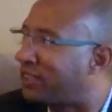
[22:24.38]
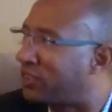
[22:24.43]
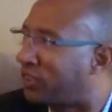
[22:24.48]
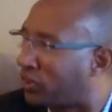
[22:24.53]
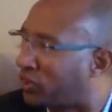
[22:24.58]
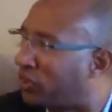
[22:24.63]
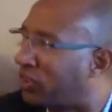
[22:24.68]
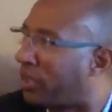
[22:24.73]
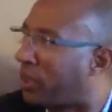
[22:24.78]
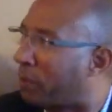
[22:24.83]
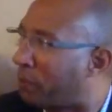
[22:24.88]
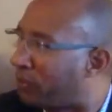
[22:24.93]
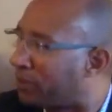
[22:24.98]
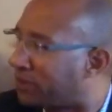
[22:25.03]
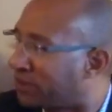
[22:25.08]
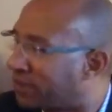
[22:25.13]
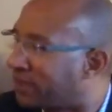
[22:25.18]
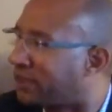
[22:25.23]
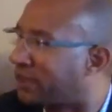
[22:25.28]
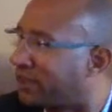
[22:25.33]
They are
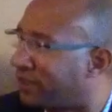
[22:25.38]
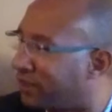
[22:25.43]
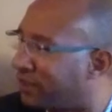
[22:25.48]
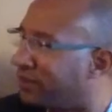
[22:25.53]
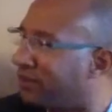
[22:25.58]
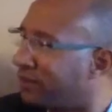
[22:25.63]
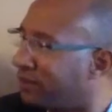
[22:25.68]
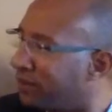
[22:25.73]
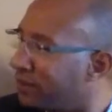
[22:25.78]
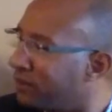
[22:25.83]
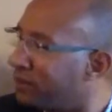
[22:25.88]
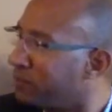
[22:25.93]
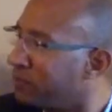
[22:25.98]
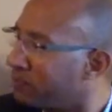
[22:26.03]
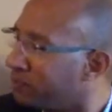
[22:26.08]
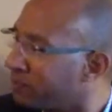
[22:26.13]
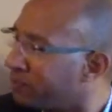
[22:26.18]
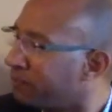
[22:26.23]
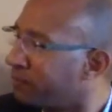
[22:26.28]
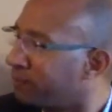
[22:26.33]
elected to those
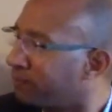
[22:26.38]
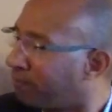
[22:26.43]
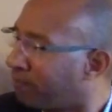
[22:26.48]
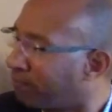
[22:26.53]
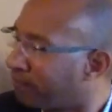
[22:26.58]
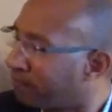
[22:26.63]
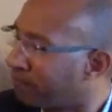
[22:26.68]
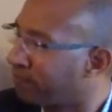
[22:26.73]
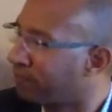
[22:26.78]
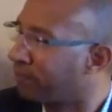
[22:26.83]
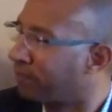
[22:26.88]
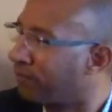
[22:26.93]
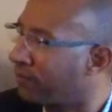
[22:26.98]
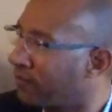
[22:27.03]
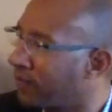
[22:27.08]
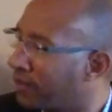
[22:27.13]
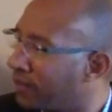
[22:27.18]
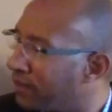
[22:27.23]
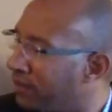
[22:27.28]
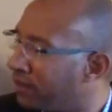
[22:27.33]
positions
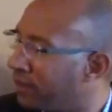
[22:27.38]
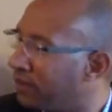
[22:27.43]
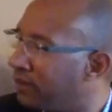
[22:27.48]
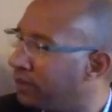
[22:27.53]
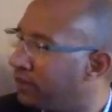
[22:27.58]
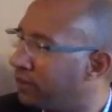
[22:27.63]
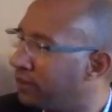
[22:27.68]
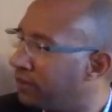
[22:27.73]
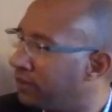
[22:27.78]
that